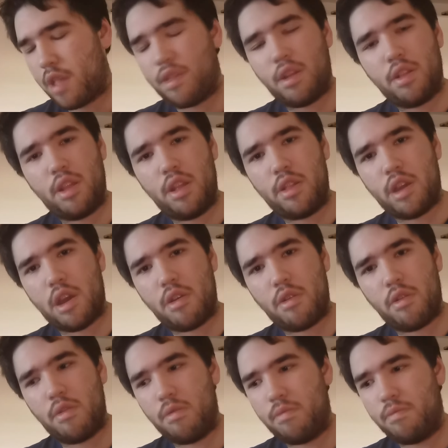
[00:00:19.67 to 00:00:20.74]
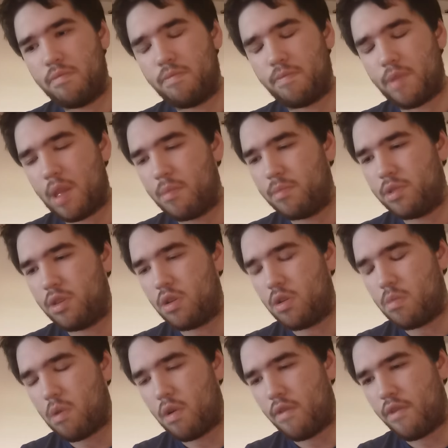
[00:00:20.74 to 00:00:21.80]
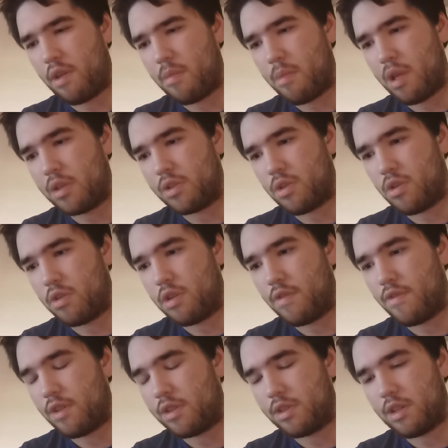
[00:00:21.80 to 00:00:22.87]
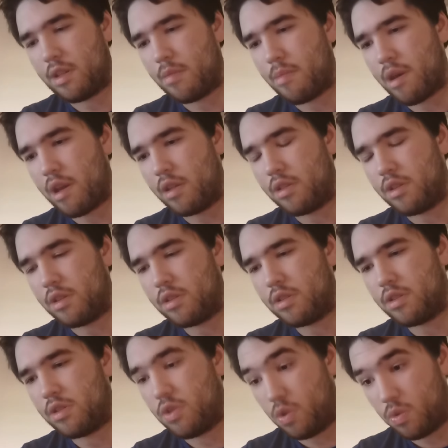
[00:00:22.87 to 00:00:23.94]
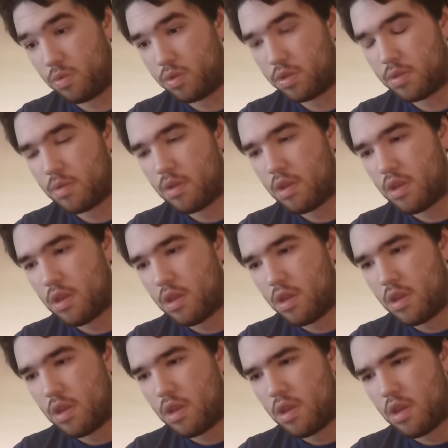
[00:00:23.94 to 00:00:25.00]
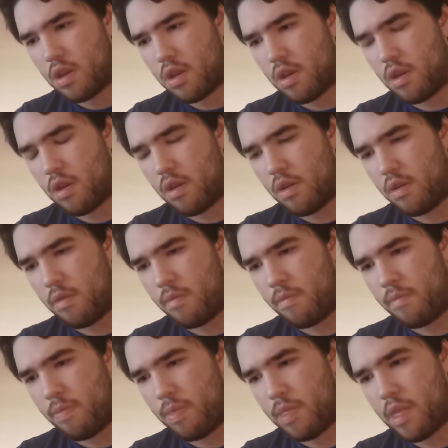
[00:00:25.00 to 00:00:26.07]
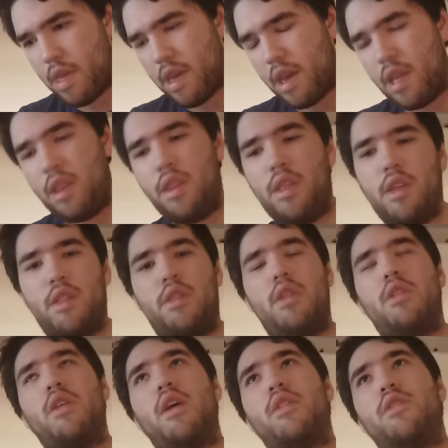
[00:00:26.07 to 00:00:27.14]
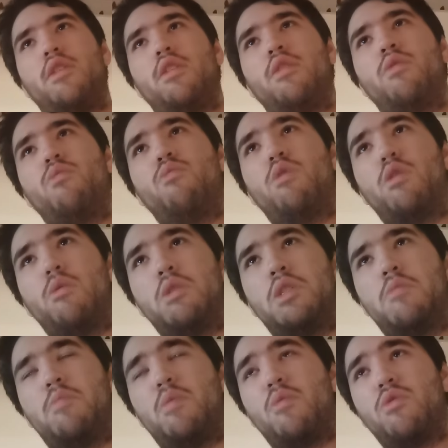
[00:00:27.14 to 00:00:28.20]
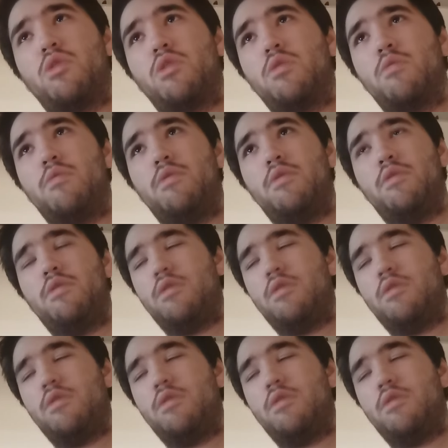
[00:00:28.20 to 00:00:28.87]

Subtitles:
think the entire MCU Marvel fan base are devastated by this news. And I think one reason people are so,